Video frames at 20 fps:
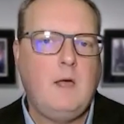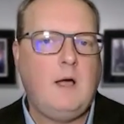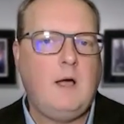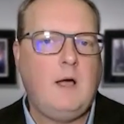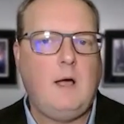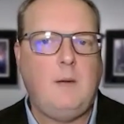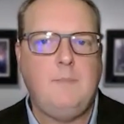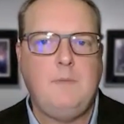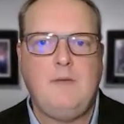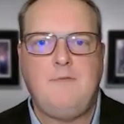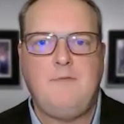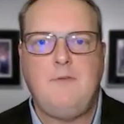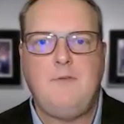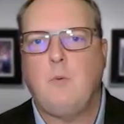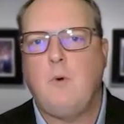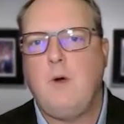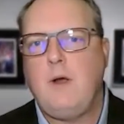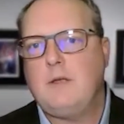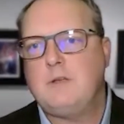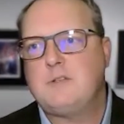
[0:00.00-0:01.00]
If you're
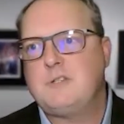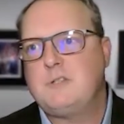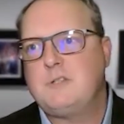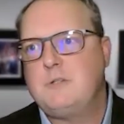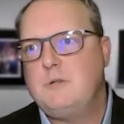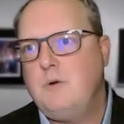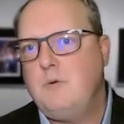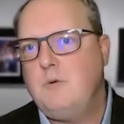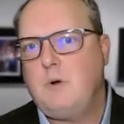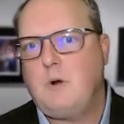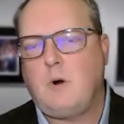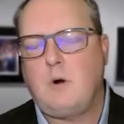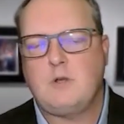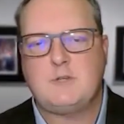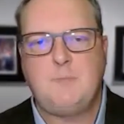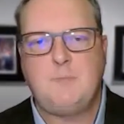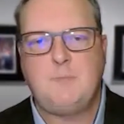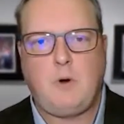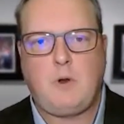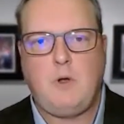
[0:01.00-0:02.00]
wearing a suit or a
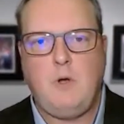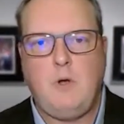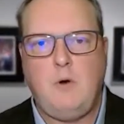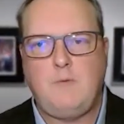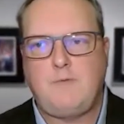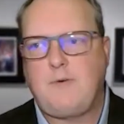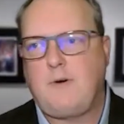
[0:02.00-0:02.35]
sport coat